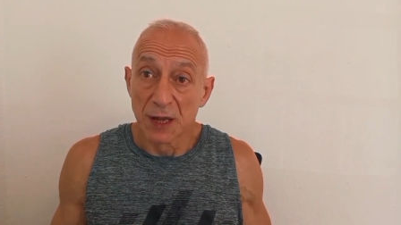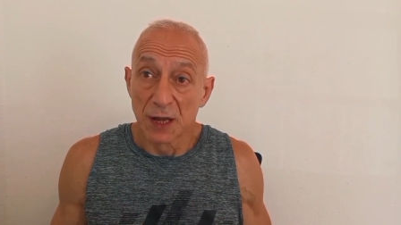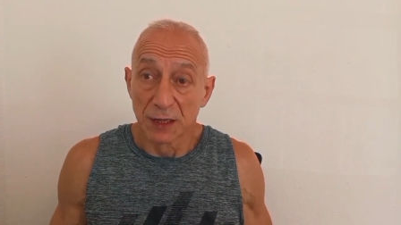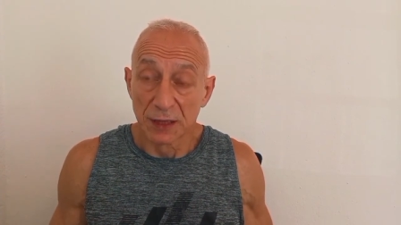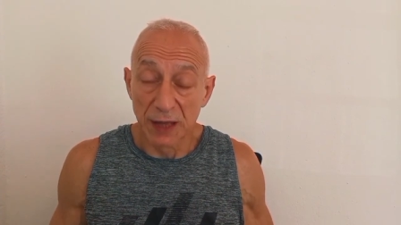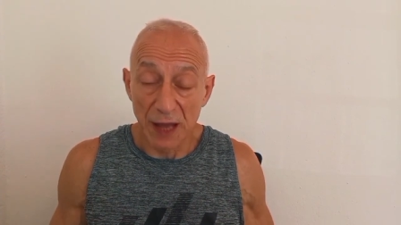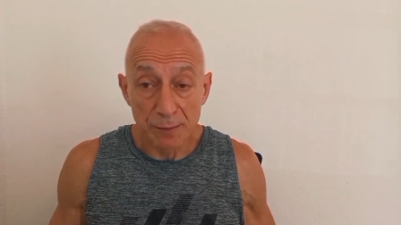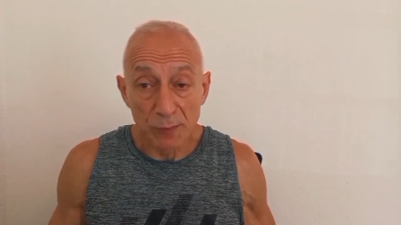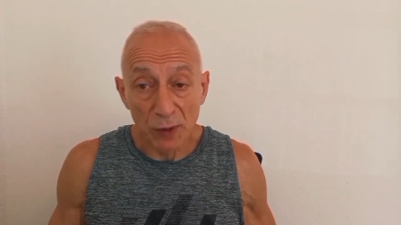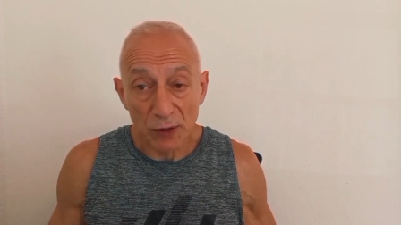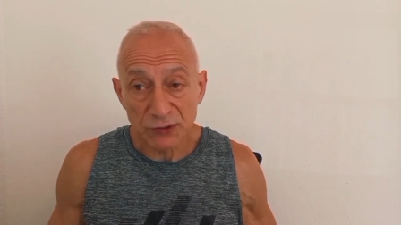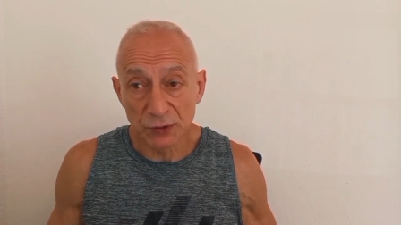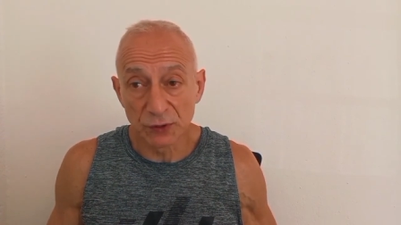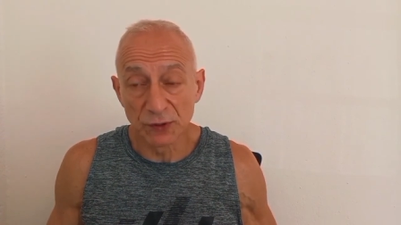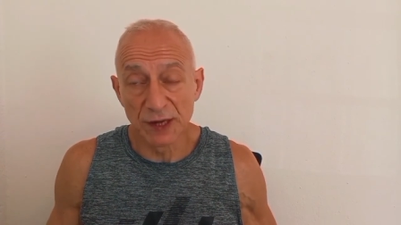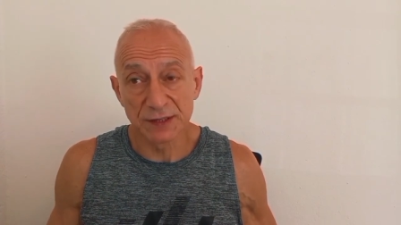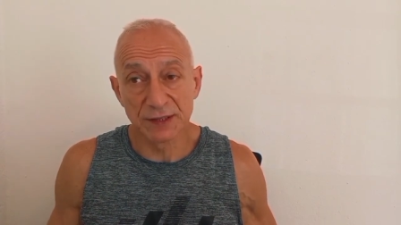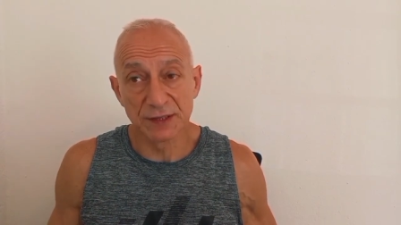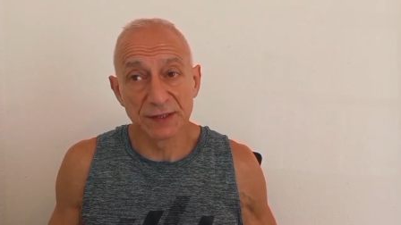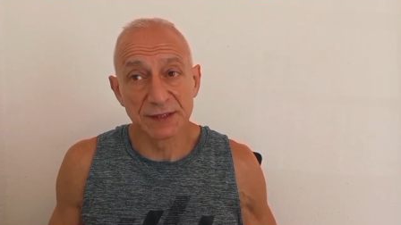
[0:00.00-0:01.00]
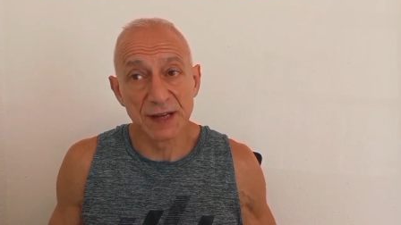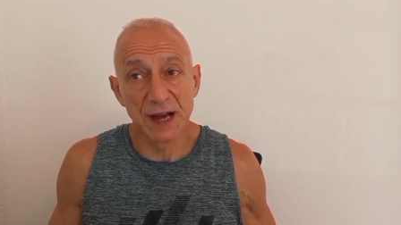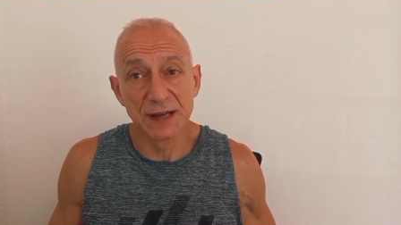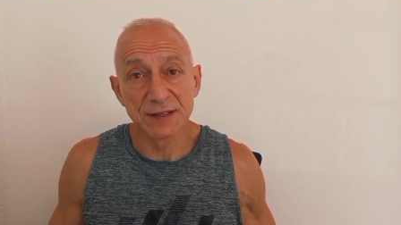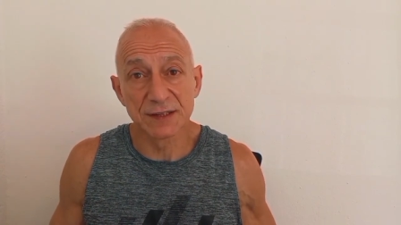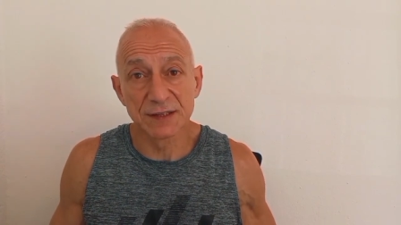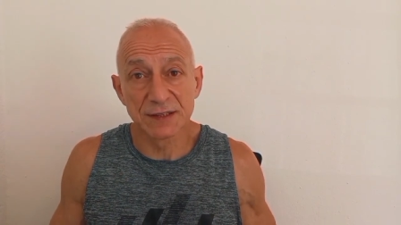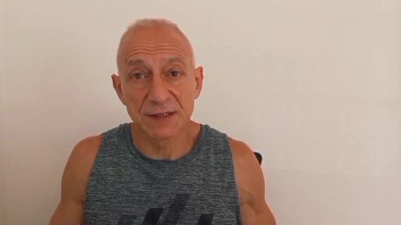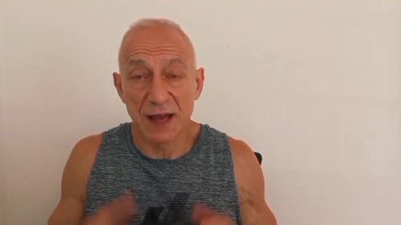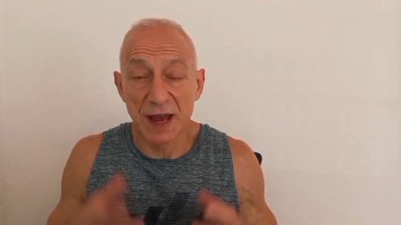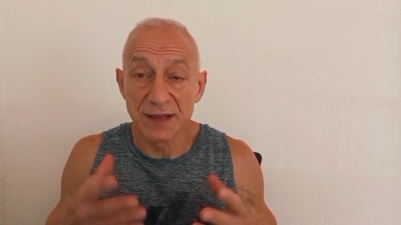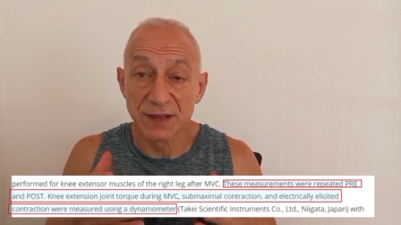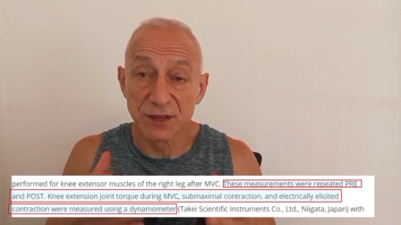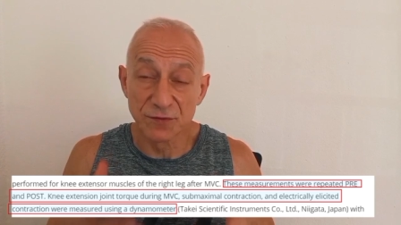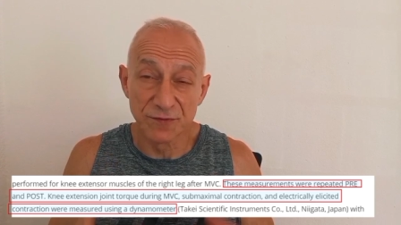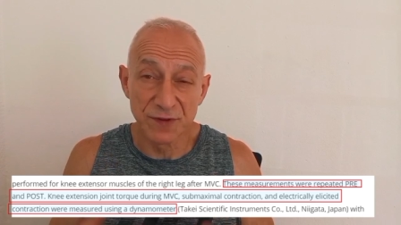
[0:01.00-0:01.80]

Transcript: light muscle exercises and the